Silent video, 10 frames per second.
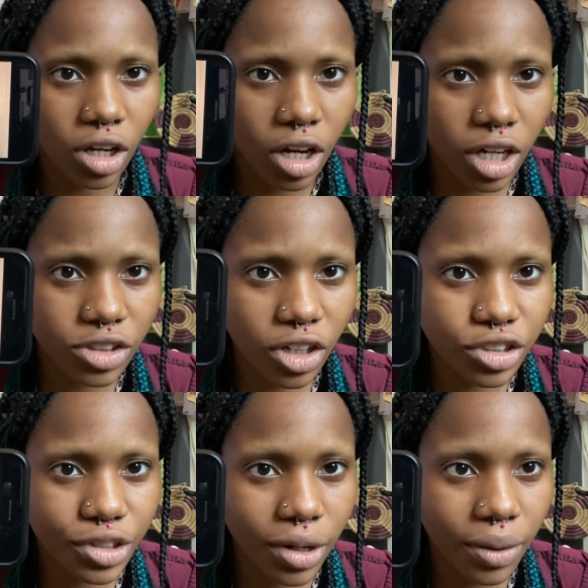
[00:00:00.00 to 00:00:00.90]
I thought
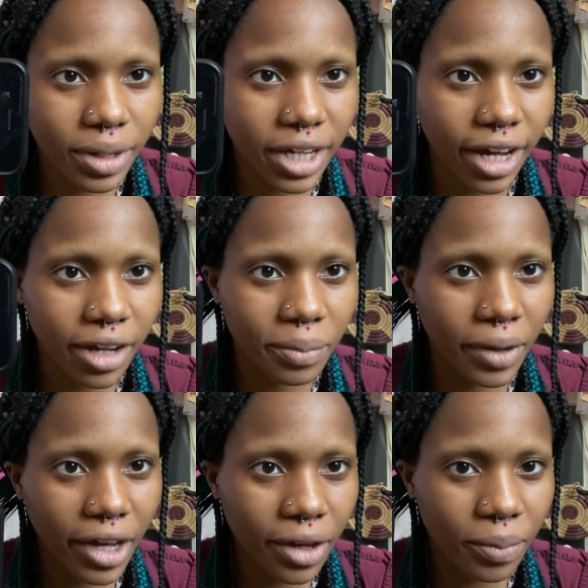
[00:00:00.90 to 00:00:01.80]
she already had
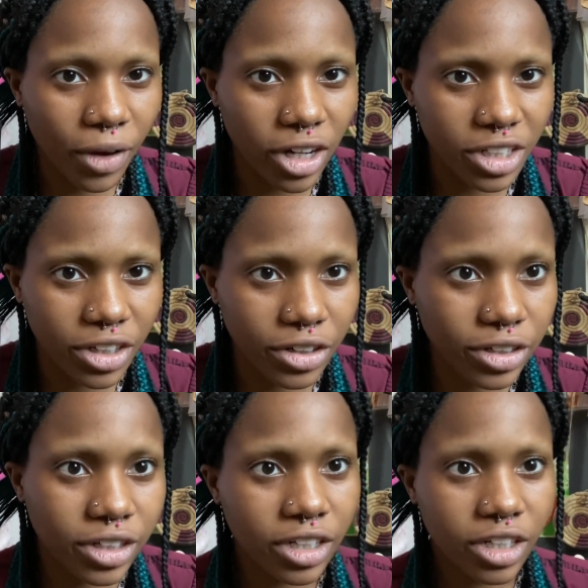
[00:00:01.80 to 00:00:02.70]
makeup on
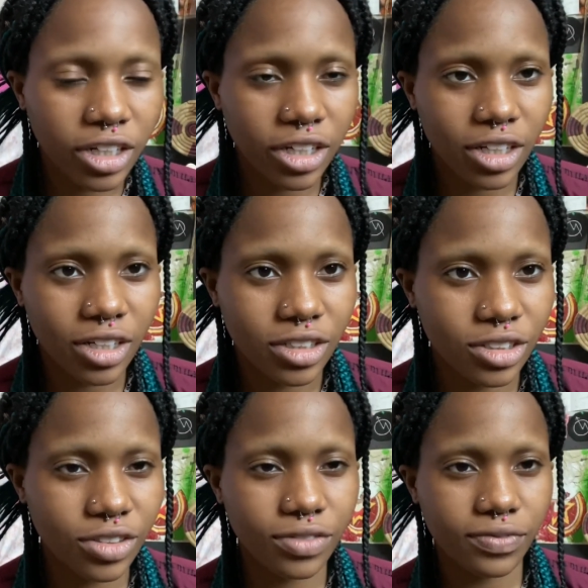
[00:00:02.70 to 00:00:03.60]
here.
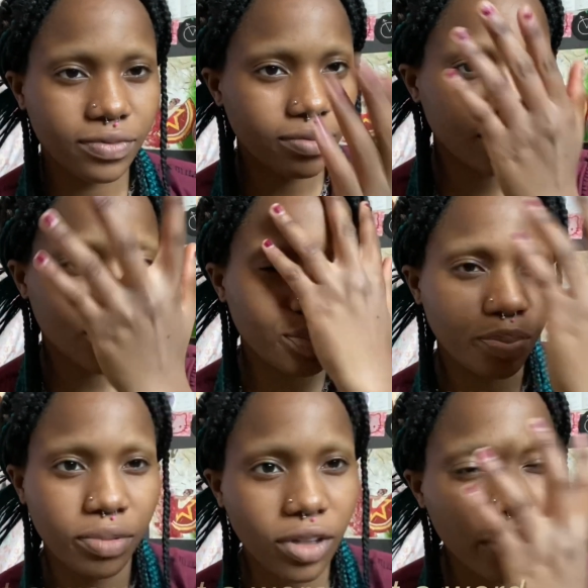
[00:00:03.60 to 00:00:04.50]
She
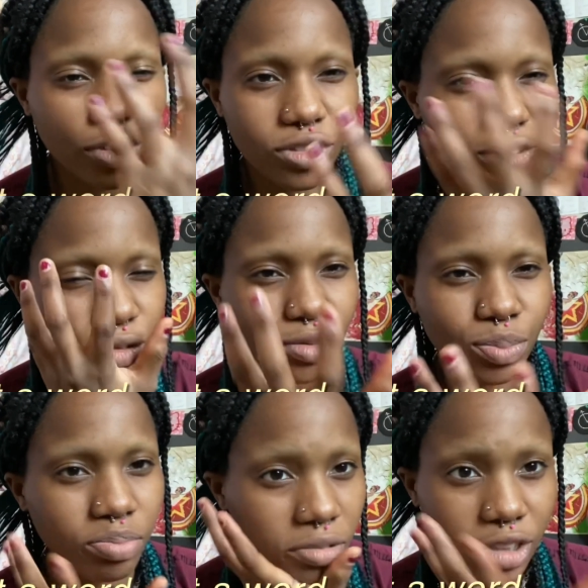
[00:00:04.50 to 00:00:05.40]
splunge,
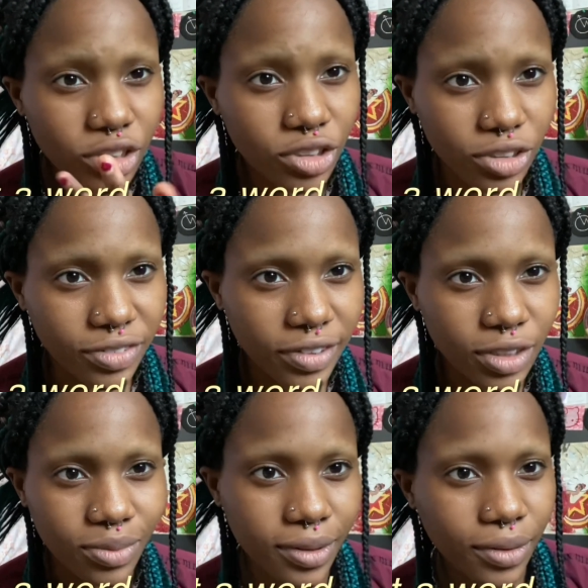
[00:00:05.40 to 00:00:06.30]
splunges her
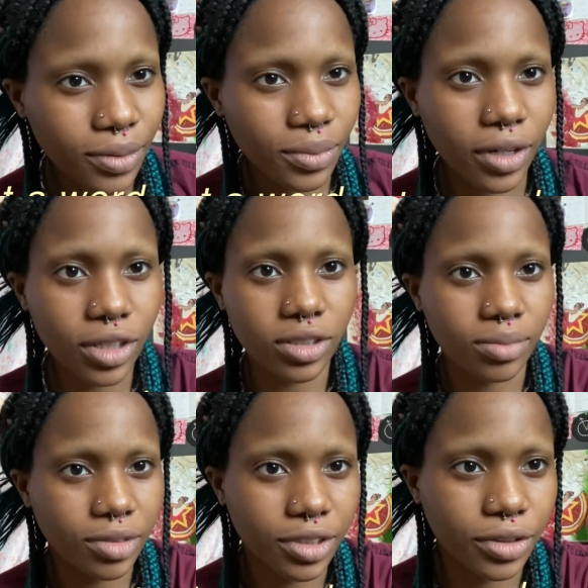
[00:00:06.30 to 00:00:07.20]
face with cold water, so I'm
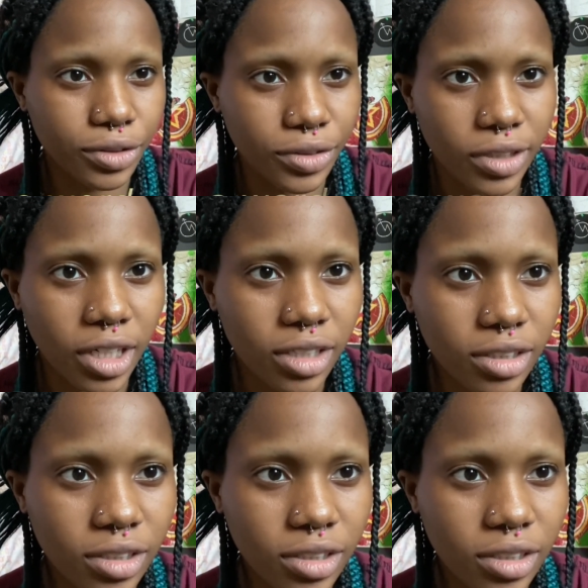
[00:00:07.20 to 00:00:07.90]
gonna go do that.